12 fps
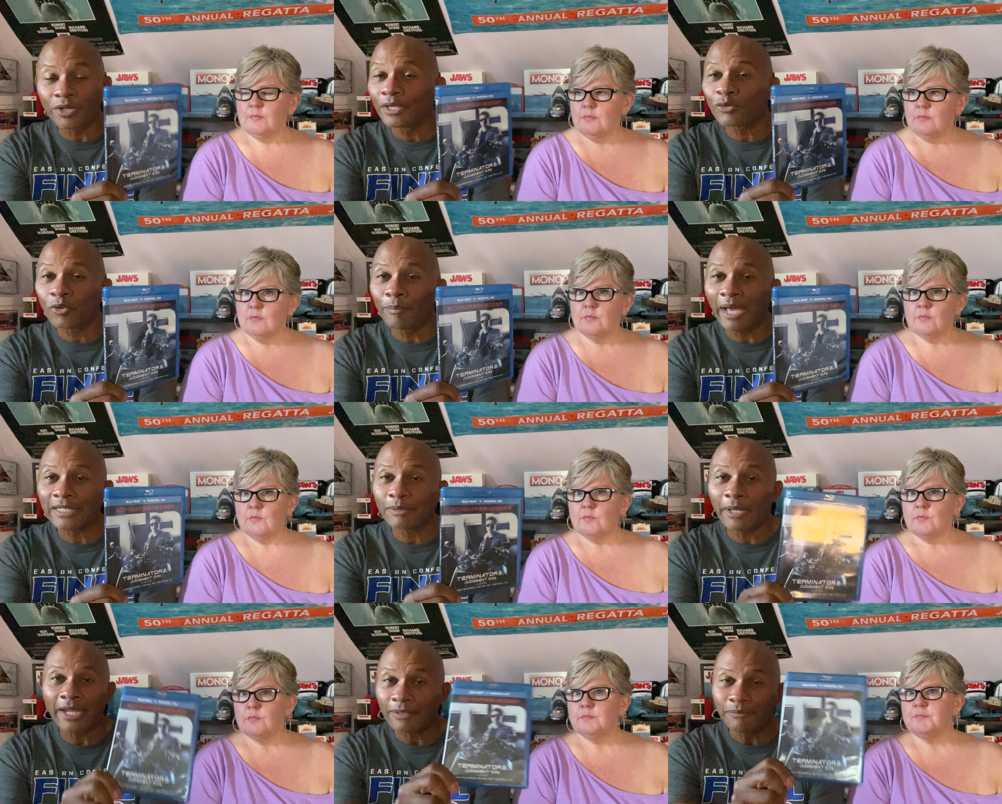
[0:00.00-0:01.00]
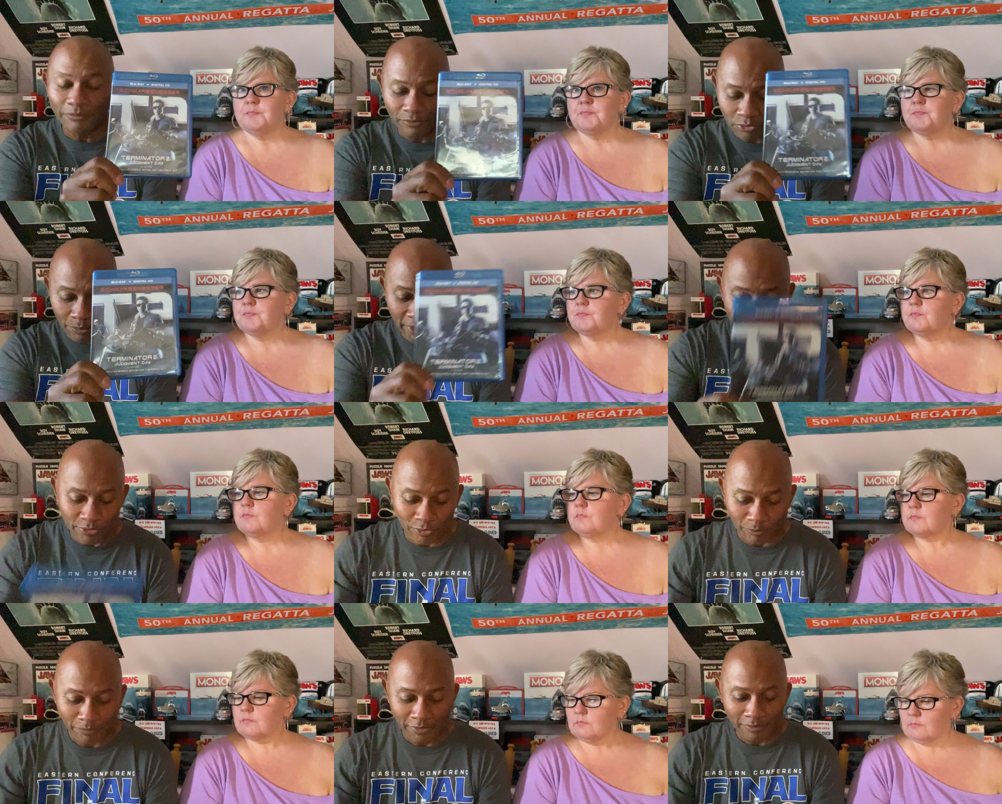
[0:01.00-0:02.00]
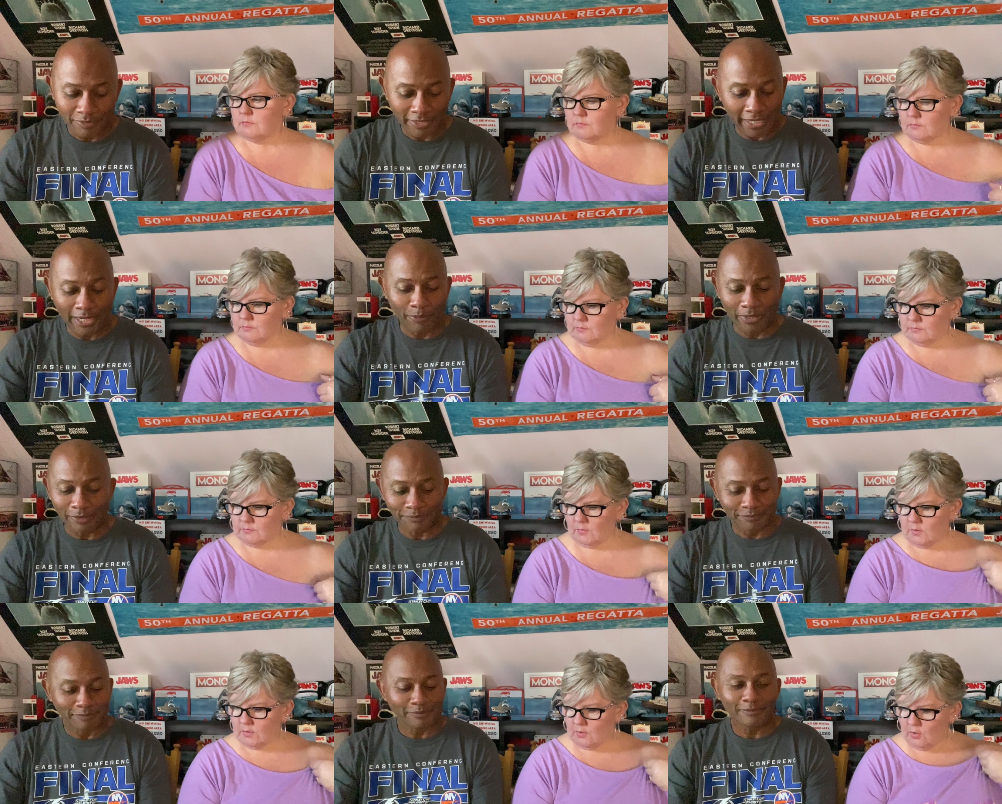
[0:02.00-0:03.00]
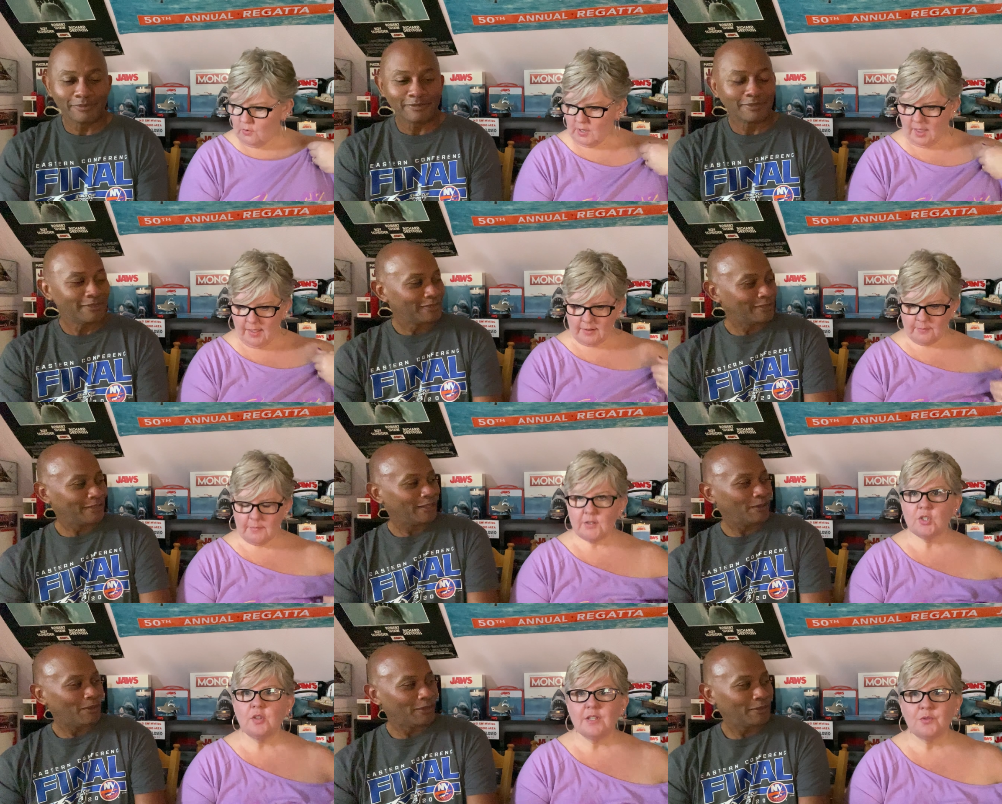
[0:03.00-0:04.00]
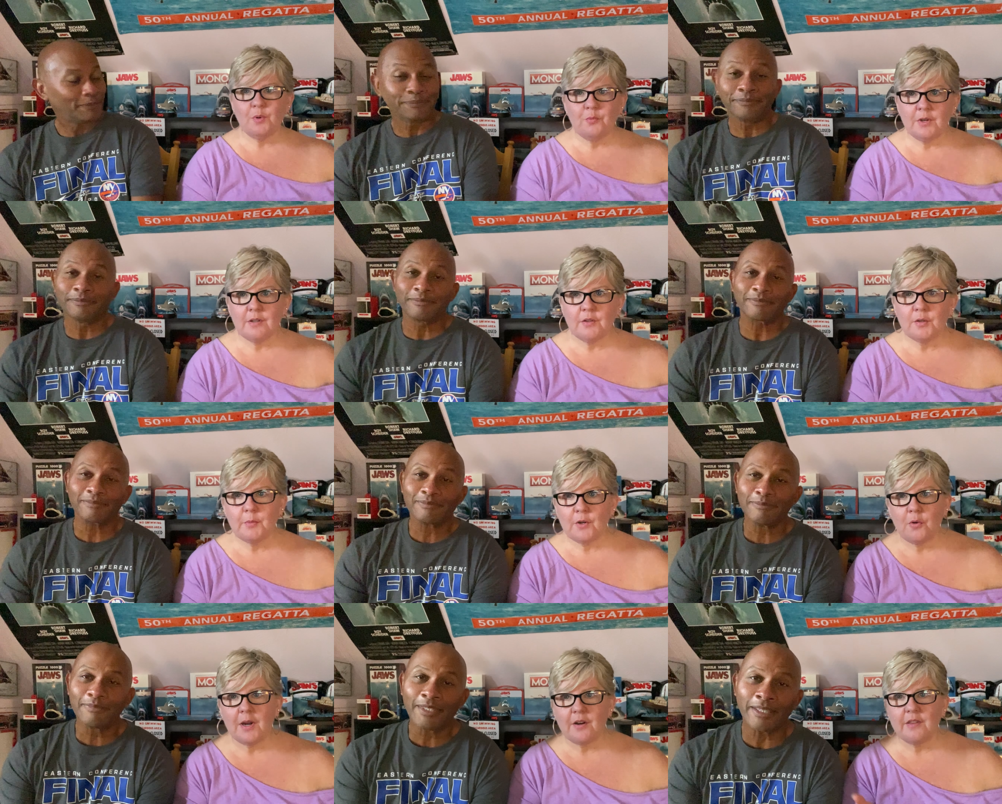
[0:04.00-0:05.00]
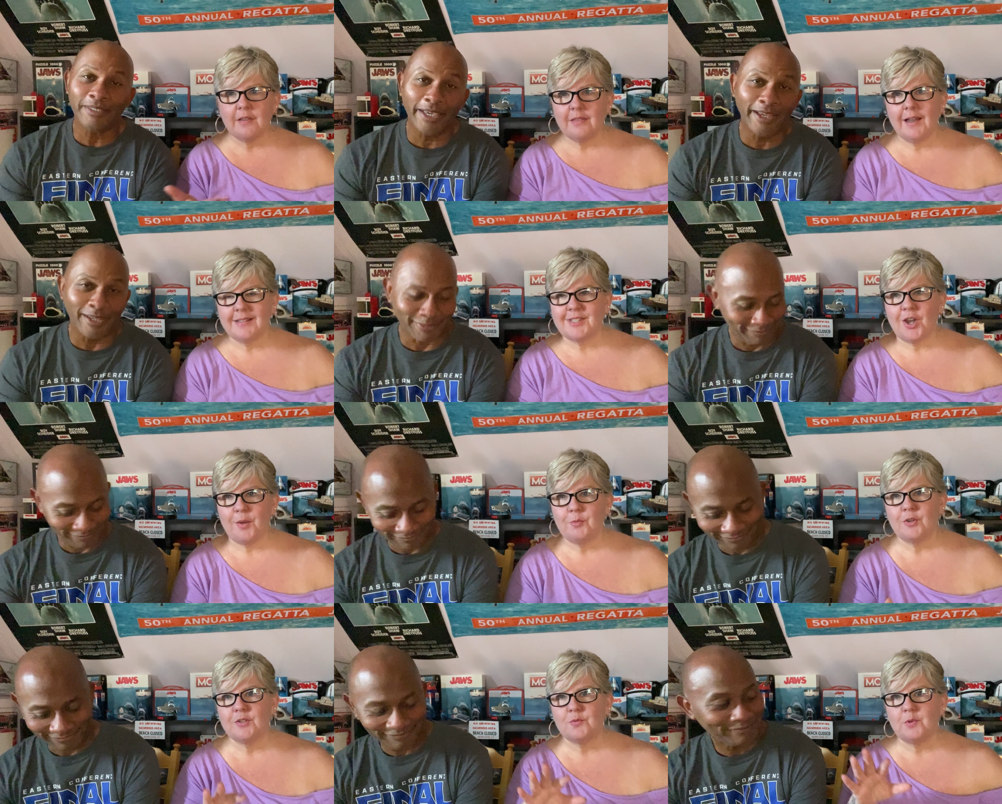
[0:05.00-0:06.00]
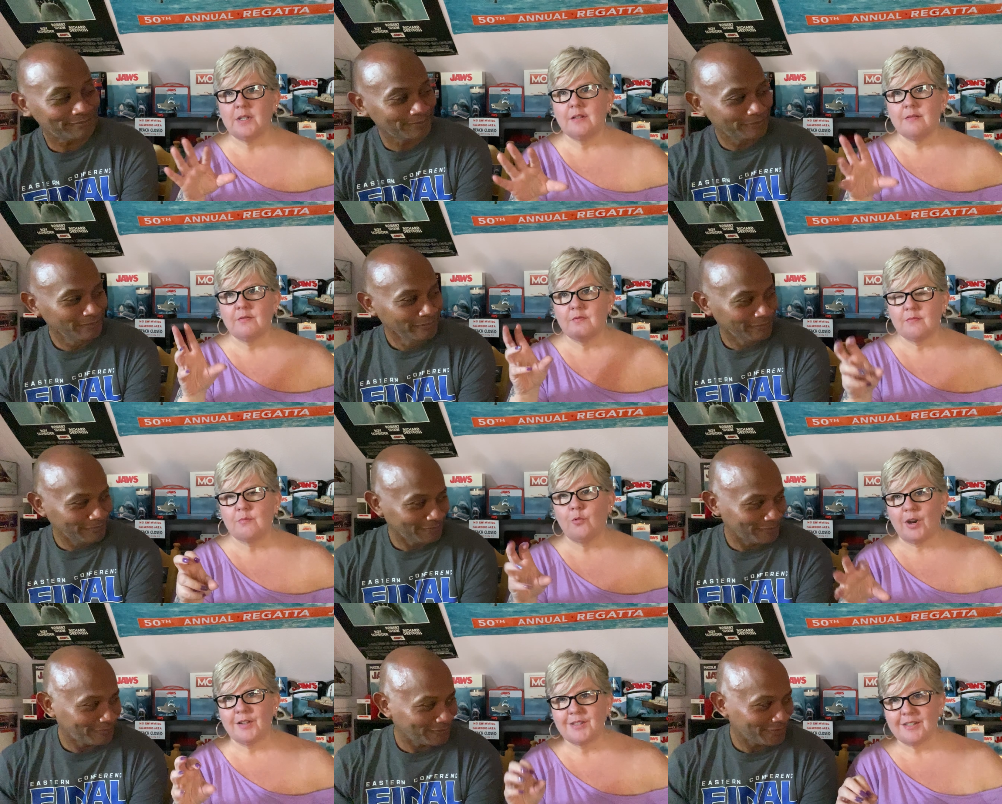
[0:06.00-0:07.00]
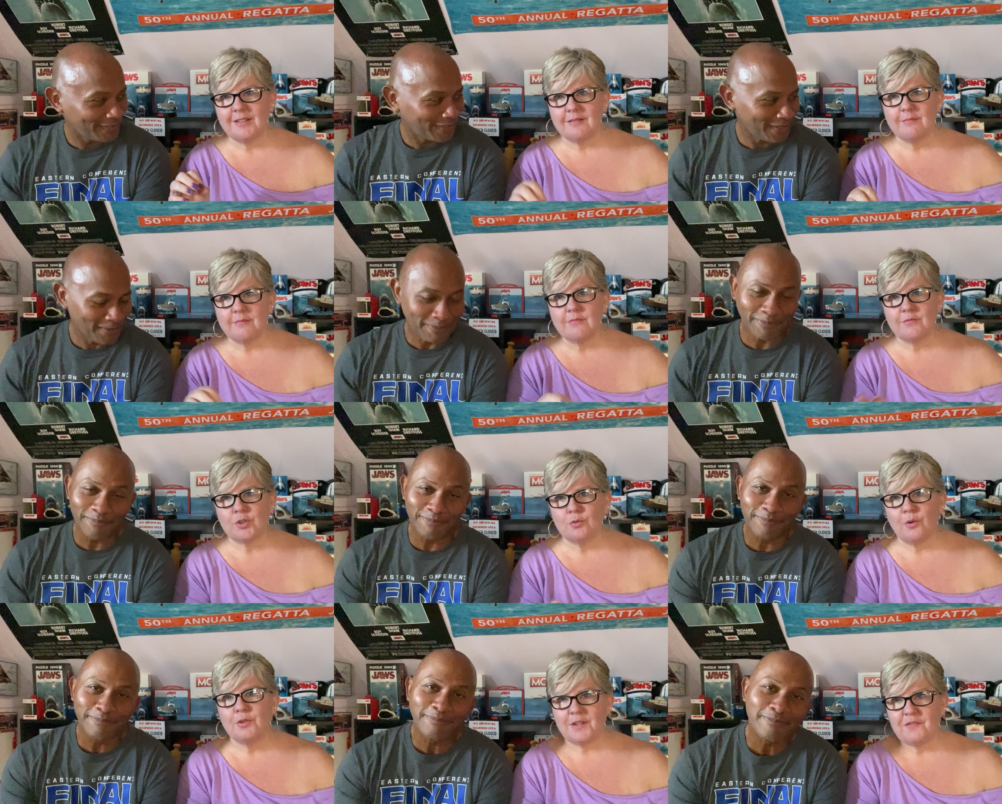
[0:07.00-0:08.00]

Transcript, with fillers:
Speaker 1: and this one back to back. Terminator Two. Anyway.
Speaker 2: Okay. So this one went a little bit quicker than yeah. last time because we wanted to do only